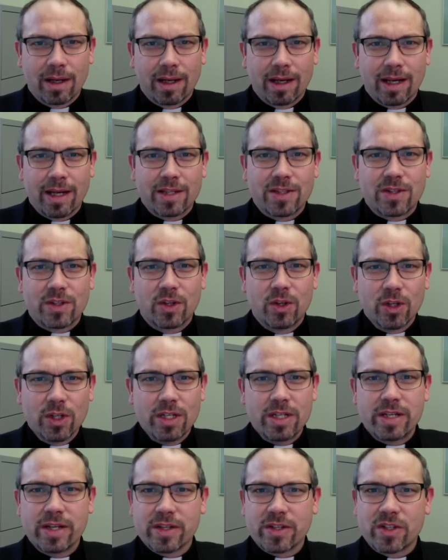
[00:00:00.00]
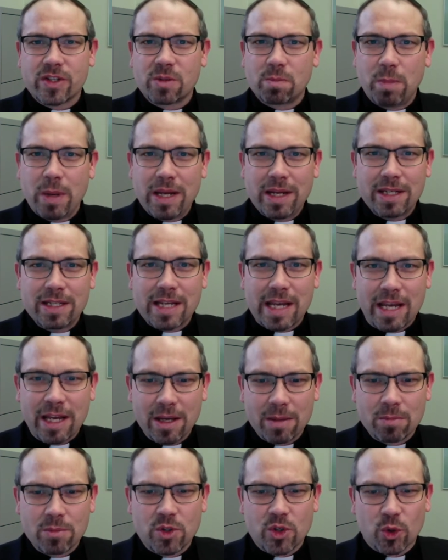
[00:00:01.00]
it's good to speak to
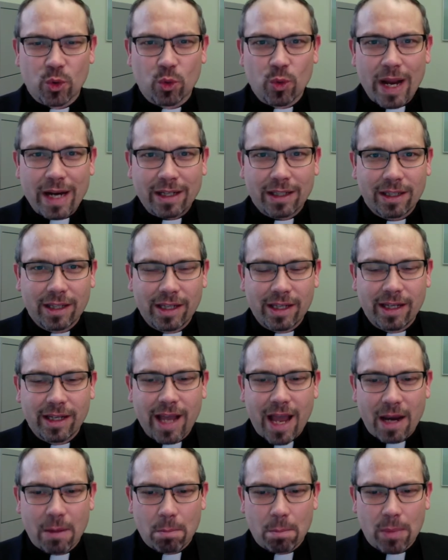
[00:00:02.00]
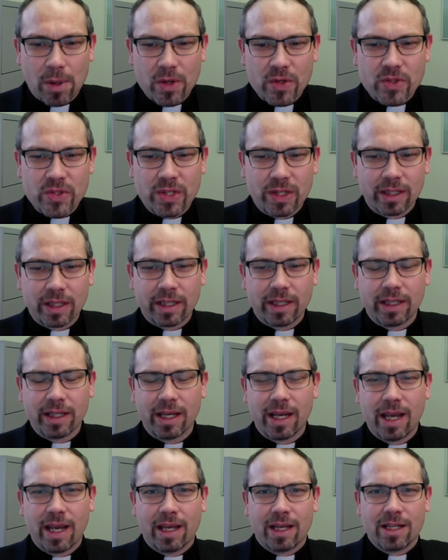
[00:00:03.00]
him directly and personally,
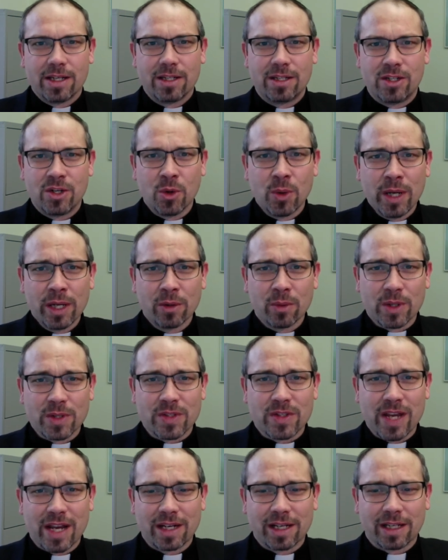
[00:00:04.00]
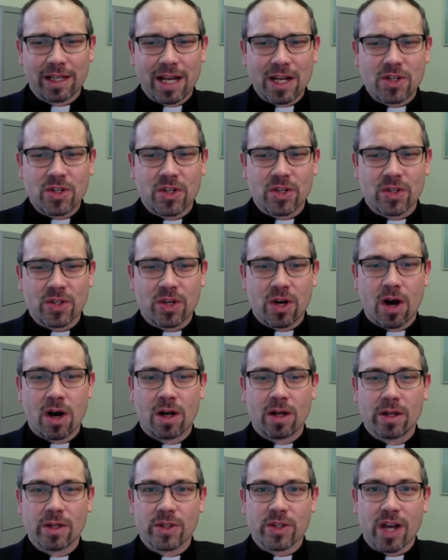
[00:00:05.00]
doing what St. Ignatius
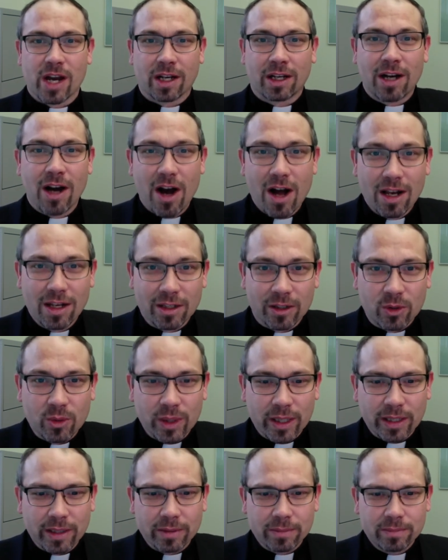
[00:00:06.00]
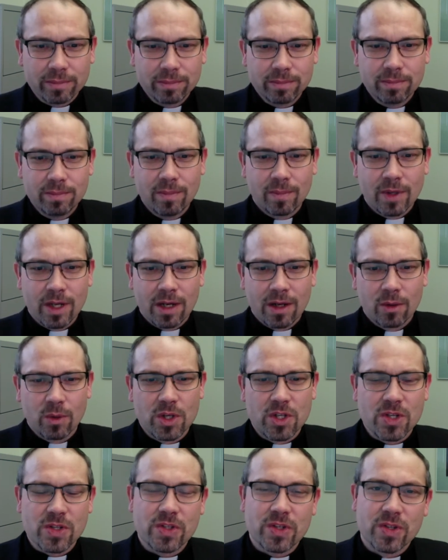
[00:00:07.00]
calls a colloquy,
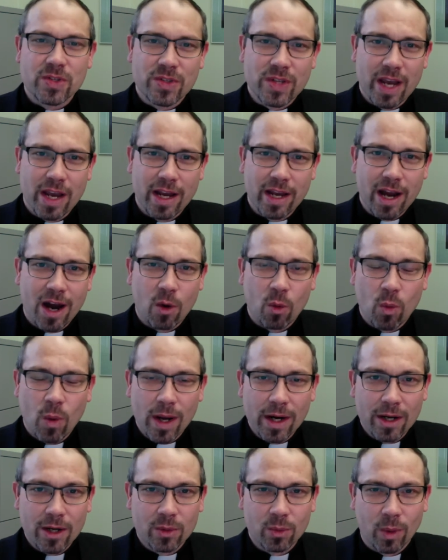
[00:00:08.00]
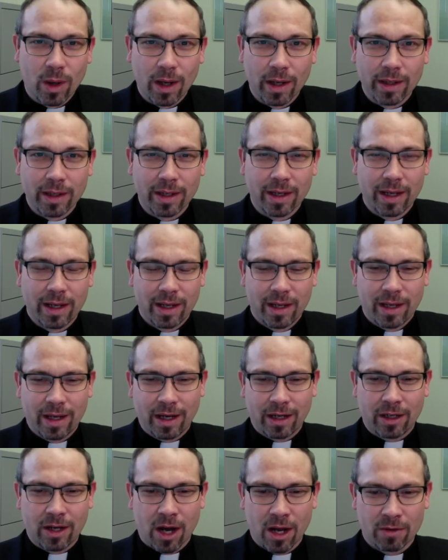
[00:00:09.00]
which is to say a one-on-one
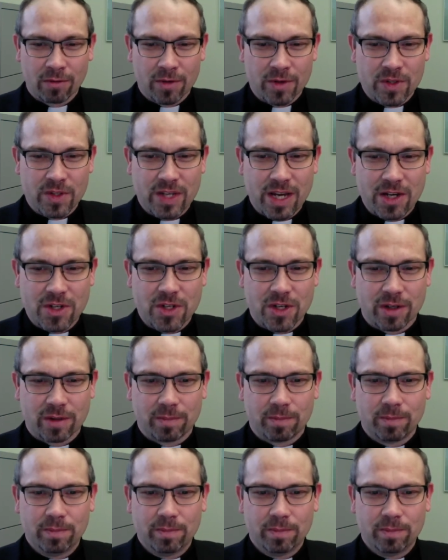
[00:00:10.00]
conversation.